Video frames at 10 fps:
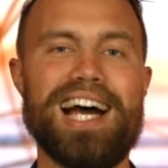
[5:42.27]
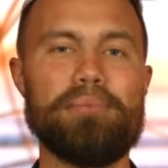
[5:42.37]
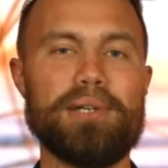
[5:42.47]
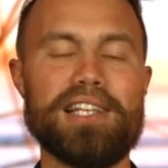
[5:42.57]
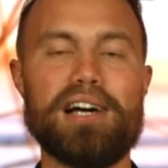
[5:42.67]

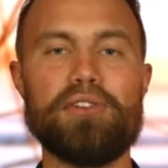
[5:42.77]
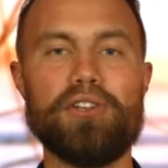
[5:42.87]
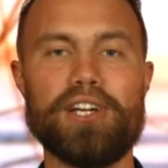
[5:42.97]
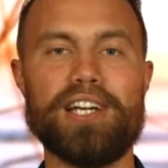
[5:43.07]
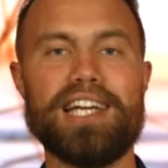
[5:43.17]
We'd love
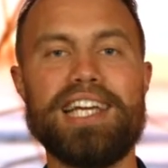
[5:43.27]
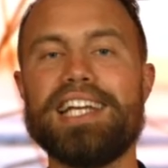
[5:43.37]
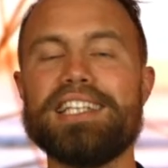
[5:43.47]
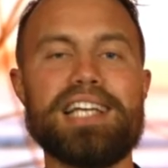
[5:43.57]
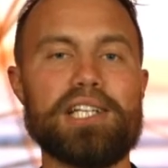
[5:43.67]
you to
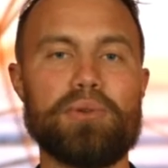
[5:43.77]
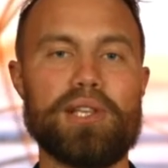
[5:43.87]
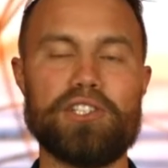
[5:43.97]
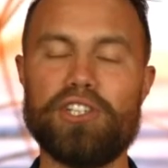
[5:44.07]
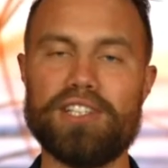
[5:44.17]
get in touch with
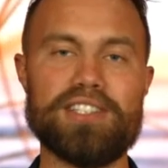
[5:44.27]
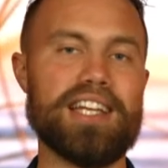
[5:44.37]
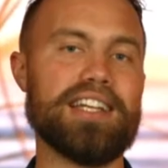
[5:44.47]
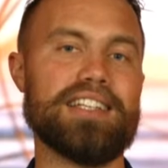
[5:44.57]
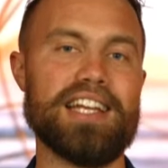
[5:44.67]
us. You can
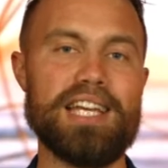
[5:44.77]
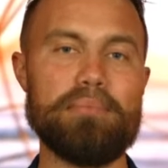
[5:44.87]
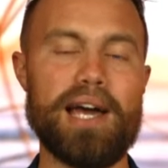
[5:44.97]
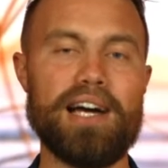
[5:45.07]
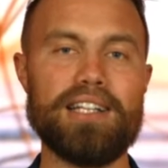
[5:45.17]
send us an
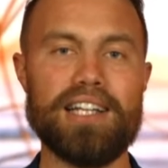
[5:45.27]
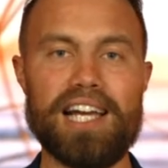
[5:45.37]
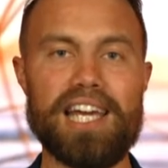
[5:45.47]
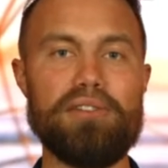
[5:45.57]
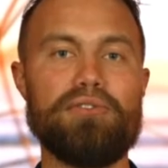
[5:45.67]
email,
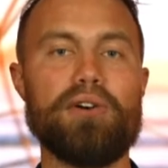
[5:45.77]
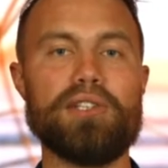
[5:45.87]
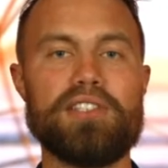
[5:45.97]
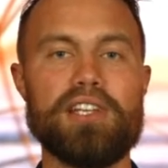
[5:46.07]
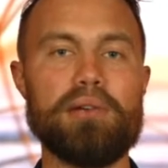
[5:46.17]

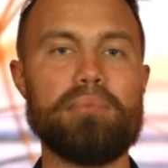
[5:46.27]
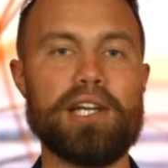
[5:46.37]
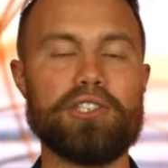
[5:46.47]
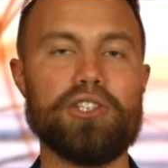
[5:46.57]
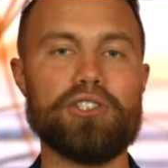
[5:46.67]

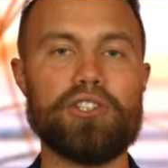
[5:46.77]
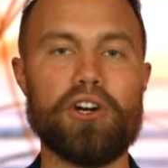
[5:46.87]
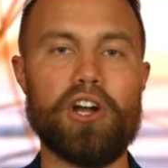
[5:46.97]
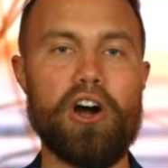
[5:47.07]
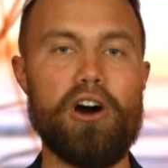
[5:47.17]

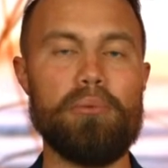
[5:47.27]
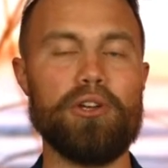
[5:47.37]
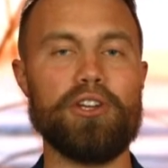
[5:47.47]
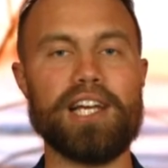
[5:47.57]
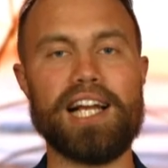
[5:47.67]
info@cityimpactchurch.com, or
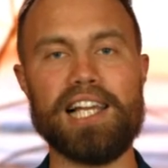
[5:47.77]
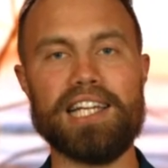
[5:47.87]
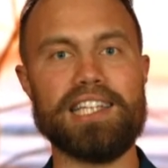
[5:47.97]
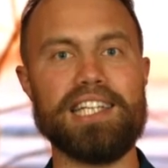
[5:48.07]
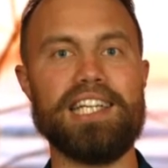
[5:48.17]
you can
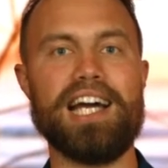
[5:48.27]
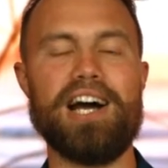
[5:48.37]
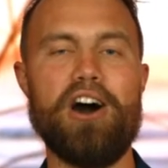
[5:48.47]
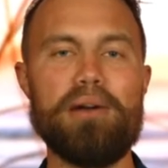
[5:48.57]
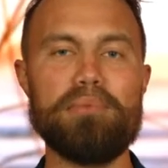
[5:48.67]
click the
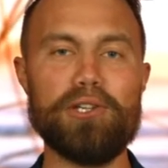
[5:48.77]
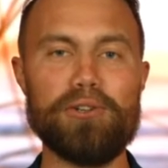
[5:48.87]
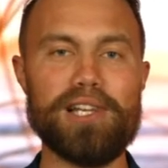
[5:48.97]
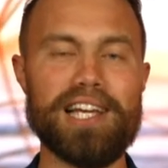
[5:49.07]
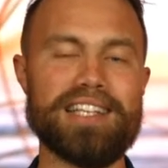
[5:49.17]
I'm
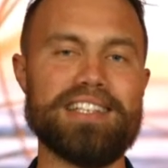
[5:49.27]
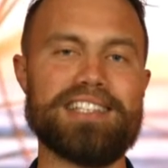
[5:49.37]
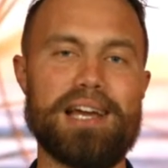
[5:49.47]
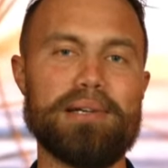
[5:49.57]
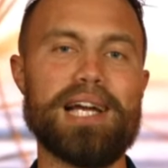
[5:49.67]
New link
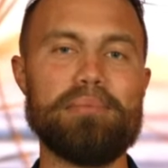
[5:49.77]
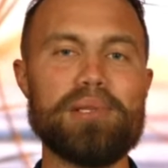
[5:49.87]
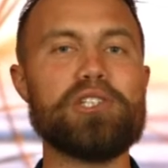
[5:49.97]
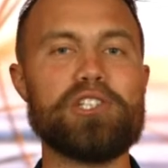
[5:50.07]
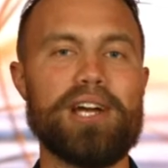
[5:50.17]
that's coming up
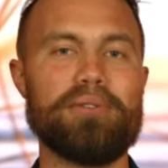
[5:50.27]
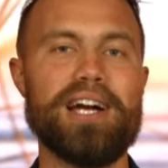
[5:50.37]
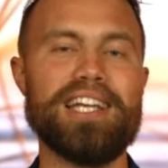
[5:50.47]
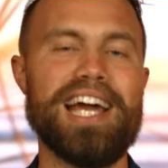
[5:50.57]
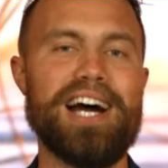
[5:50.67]
in the chat
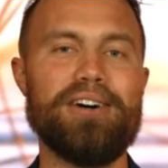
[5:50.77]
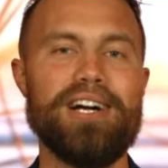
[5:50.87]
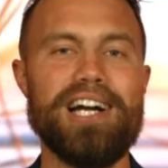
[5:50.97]
right now.